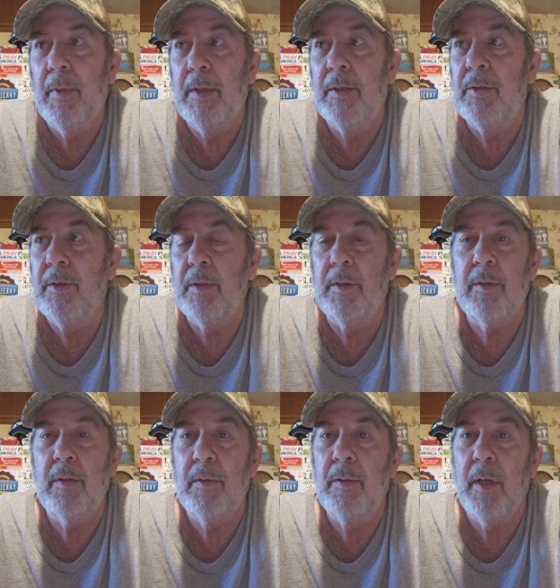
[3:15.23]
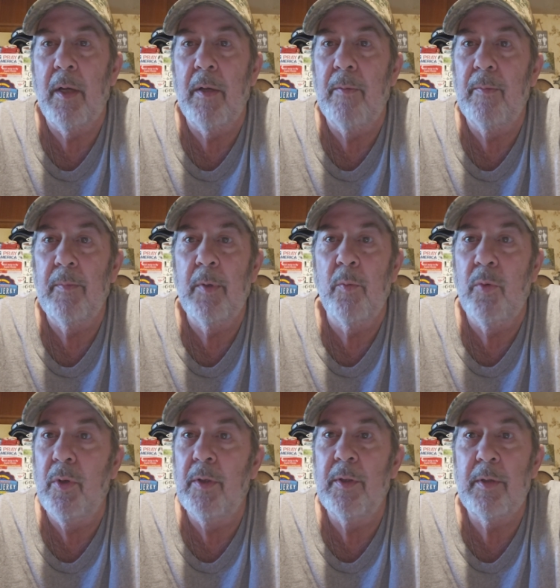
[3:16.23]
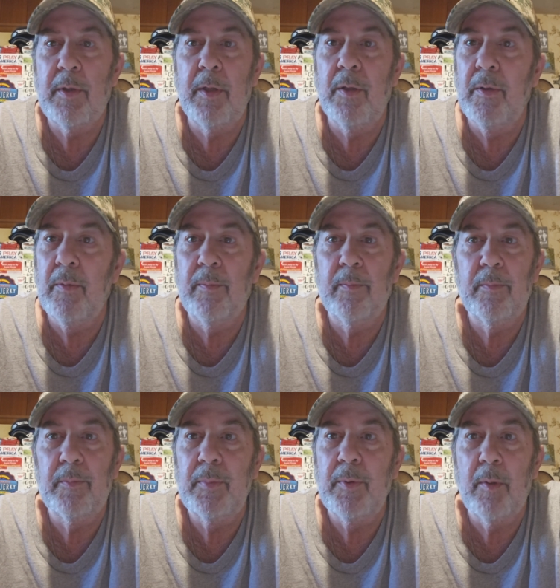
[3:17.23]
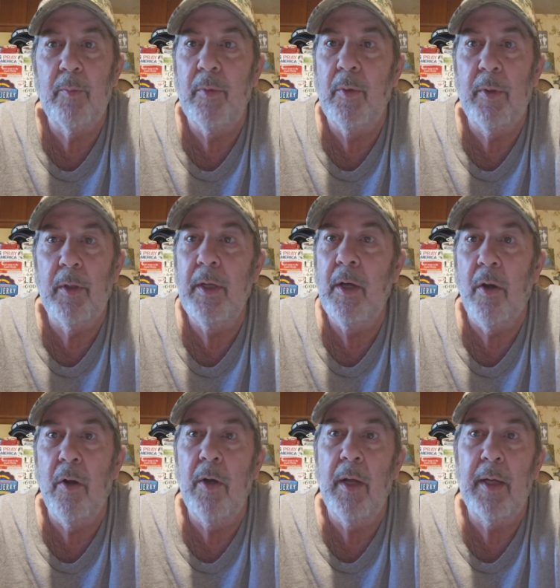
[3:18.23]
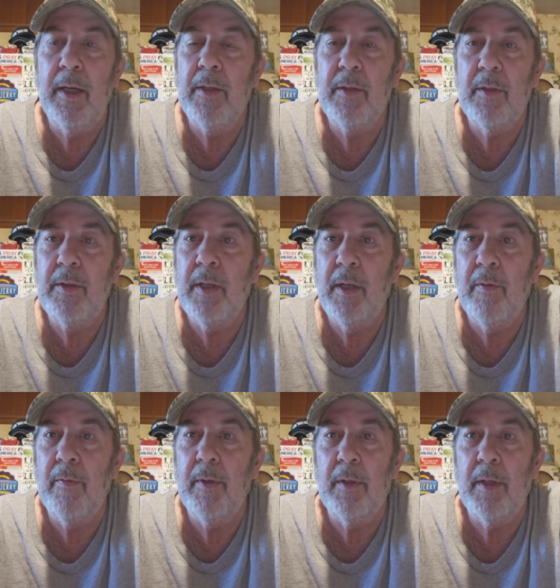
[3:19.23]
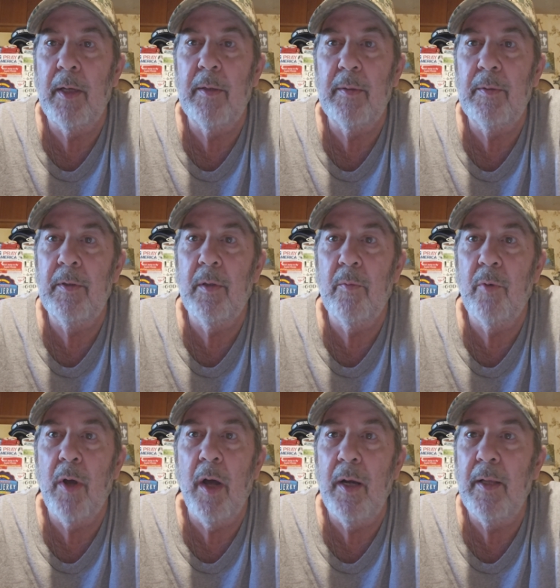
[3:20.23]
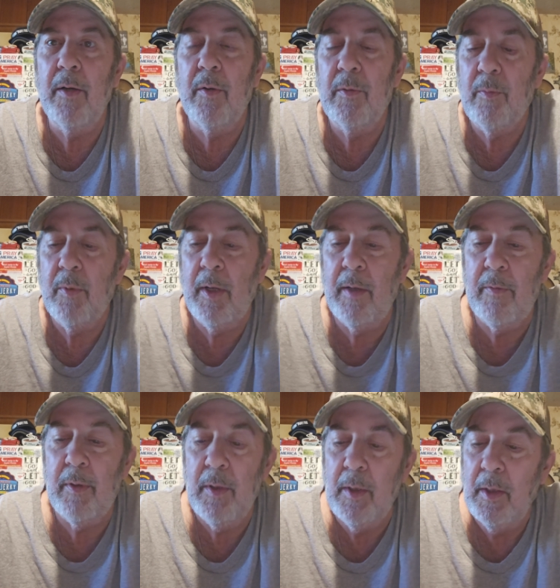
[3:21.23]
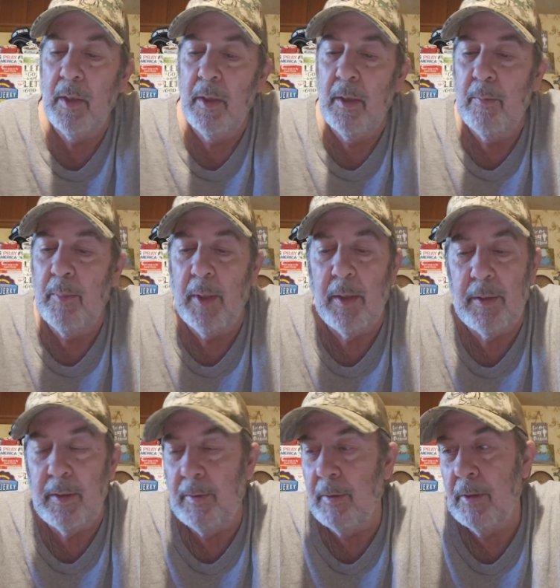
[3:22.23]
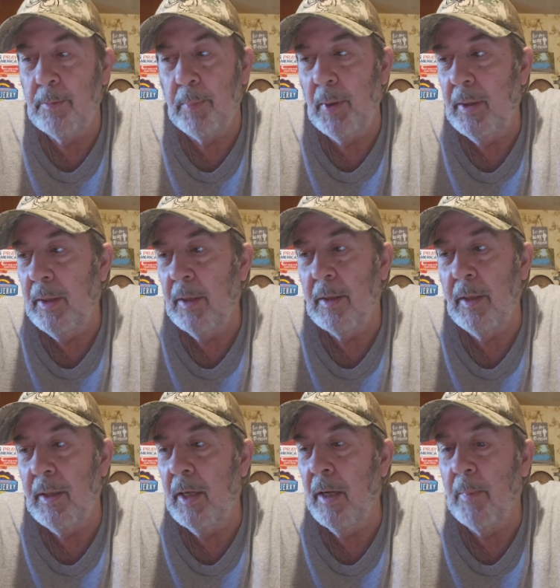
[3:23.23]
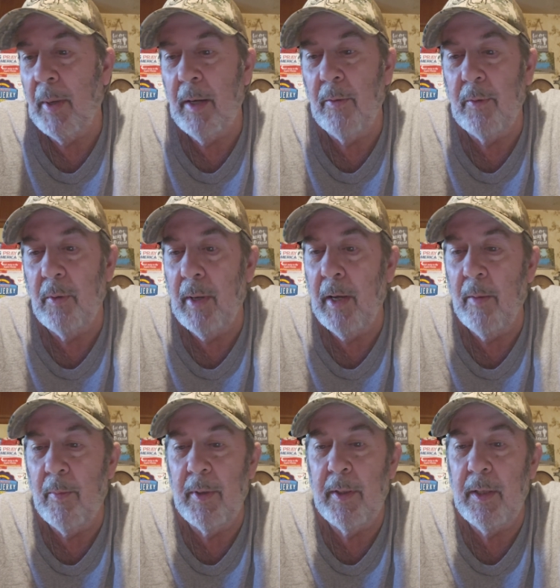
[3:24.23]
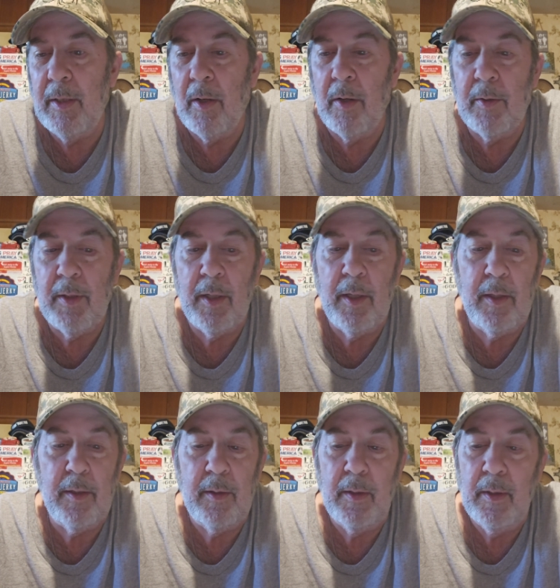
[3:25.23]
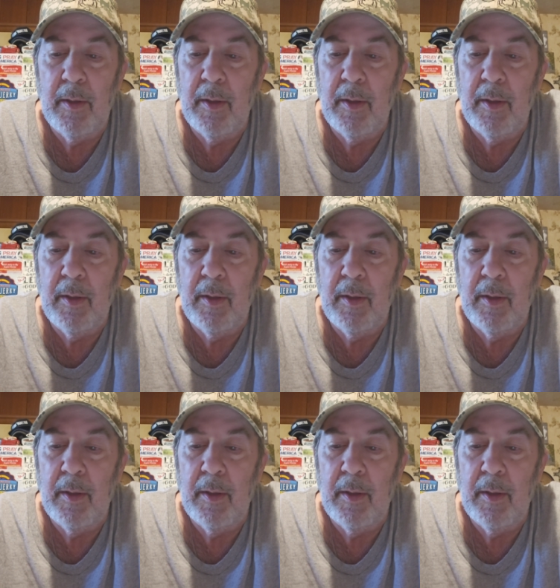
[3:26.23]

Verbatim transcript: it's just the wood's still really hard, I guess, instead of it, like, you know, rotted or whatever. But there's plenty to clean up. I don't know how I'm going to get it all done.